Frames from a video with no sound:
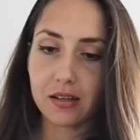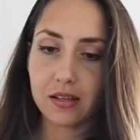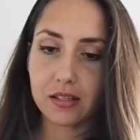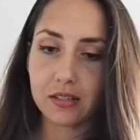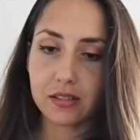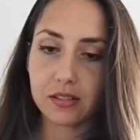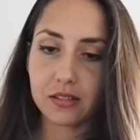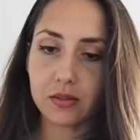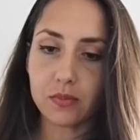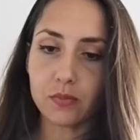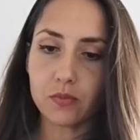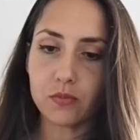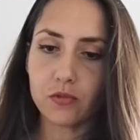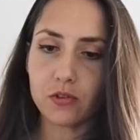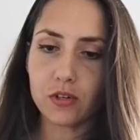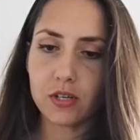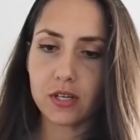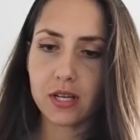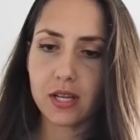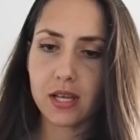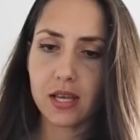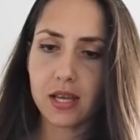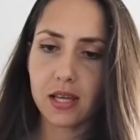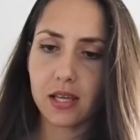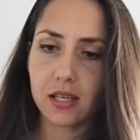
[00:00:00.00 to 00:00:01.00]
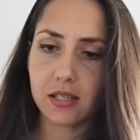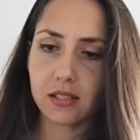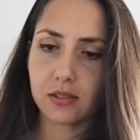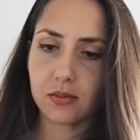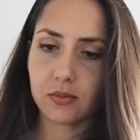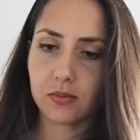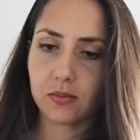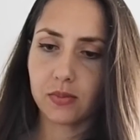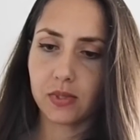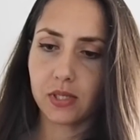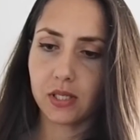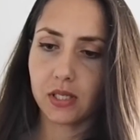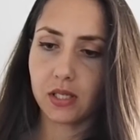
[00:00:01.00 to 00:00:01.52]
Someone
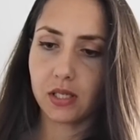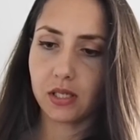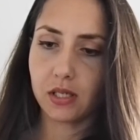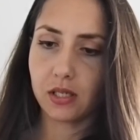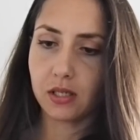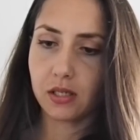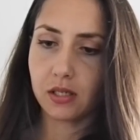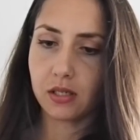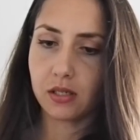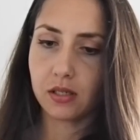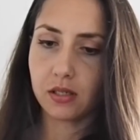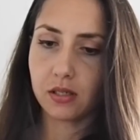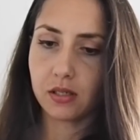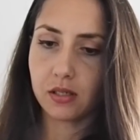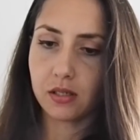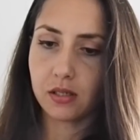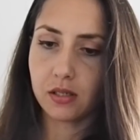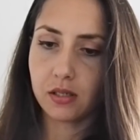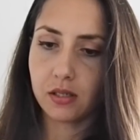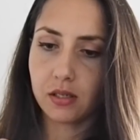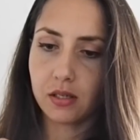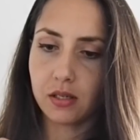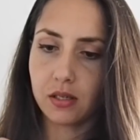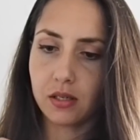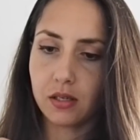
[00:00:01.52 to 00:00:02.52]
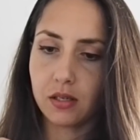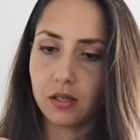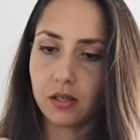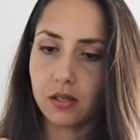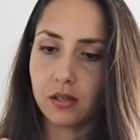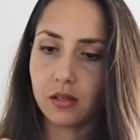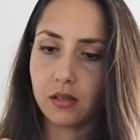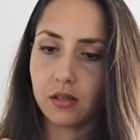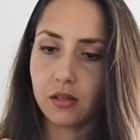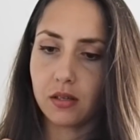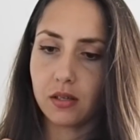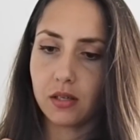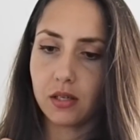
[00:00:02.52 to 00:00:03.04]
asked me,
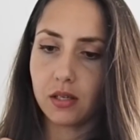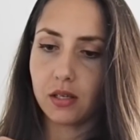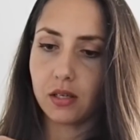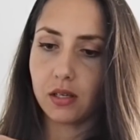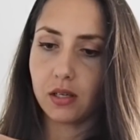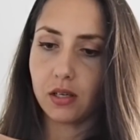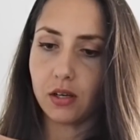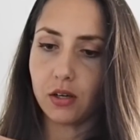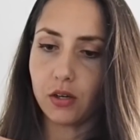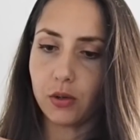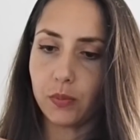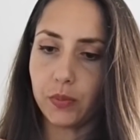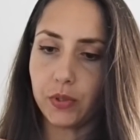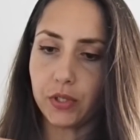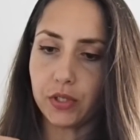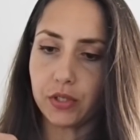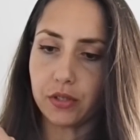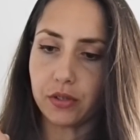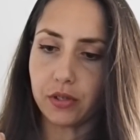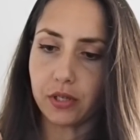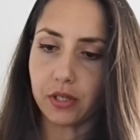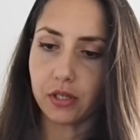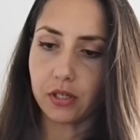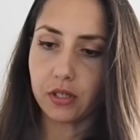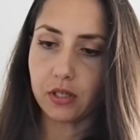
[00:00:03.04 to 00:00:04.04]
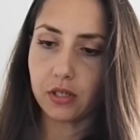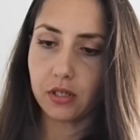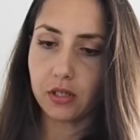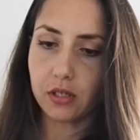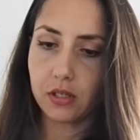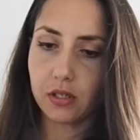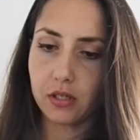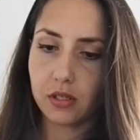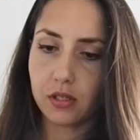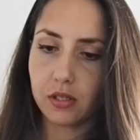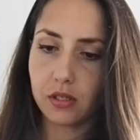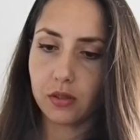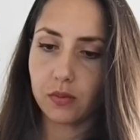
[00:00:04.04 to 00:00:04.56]
hey, I hope you're doing
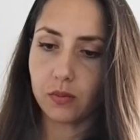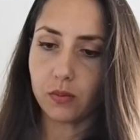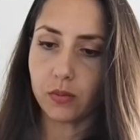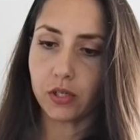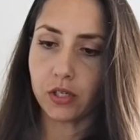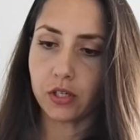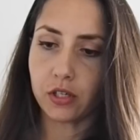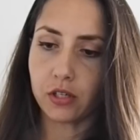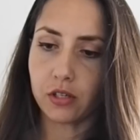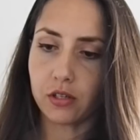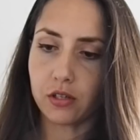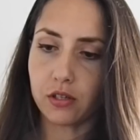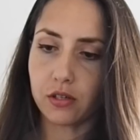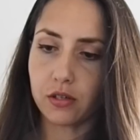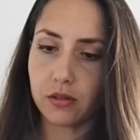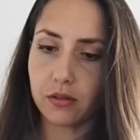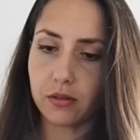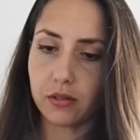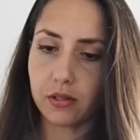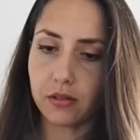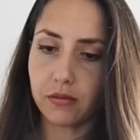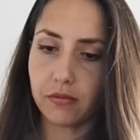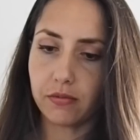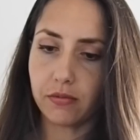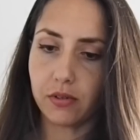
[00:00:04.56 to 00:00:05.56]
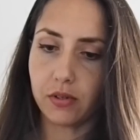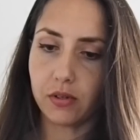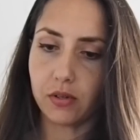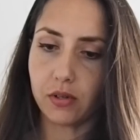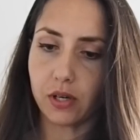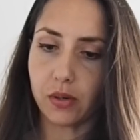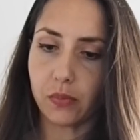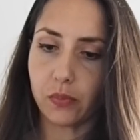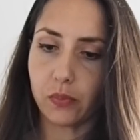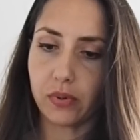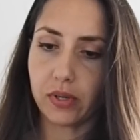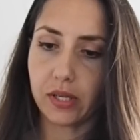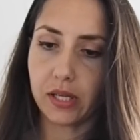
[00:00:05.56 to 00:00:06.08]
good. Want to know if you
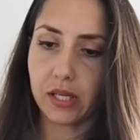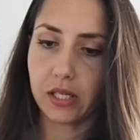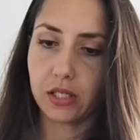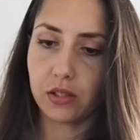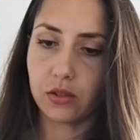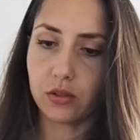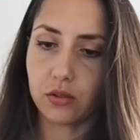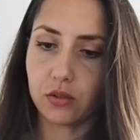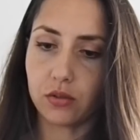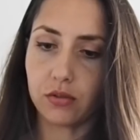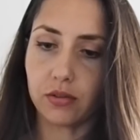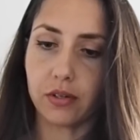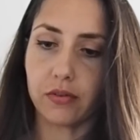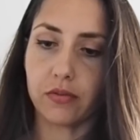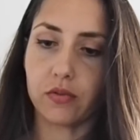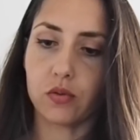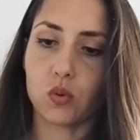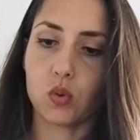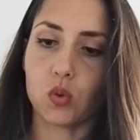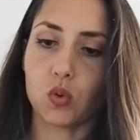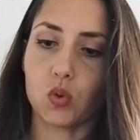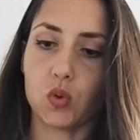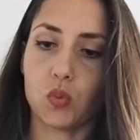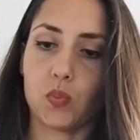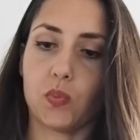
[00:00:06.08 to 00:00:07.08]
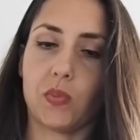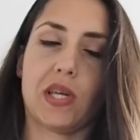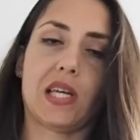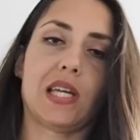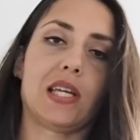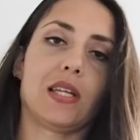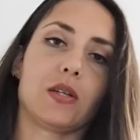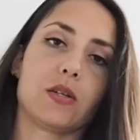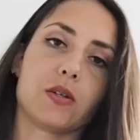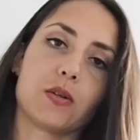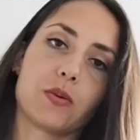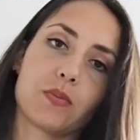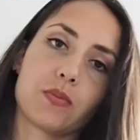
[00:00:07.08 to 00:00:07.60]
are planning to travel to
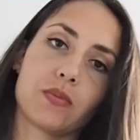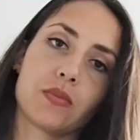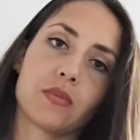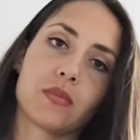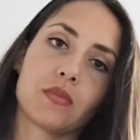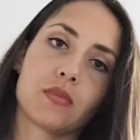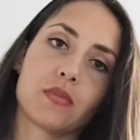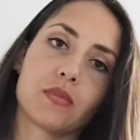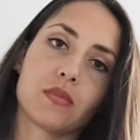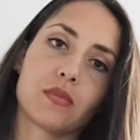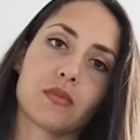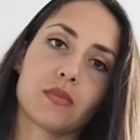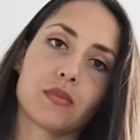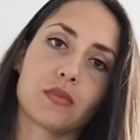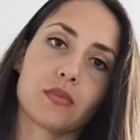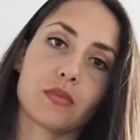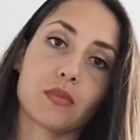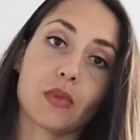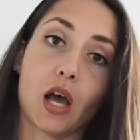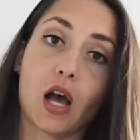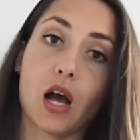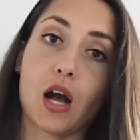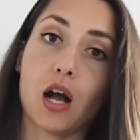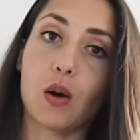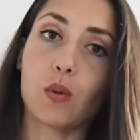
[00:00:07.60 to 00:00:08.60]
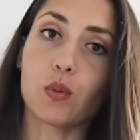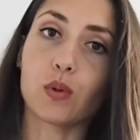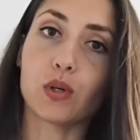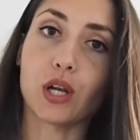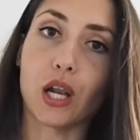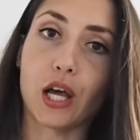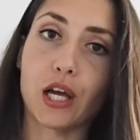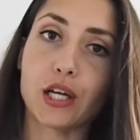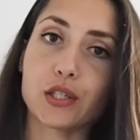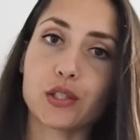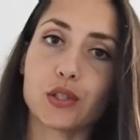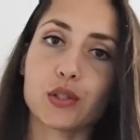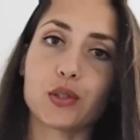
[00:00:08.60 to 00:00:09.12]
Spain. I would
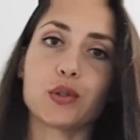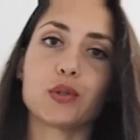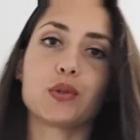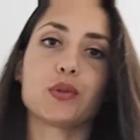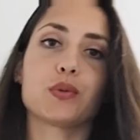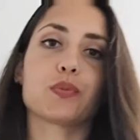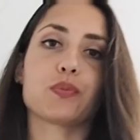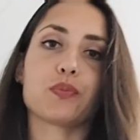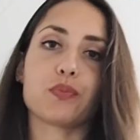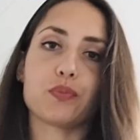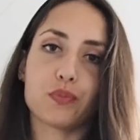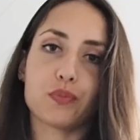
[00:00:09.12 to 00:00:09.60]
like to.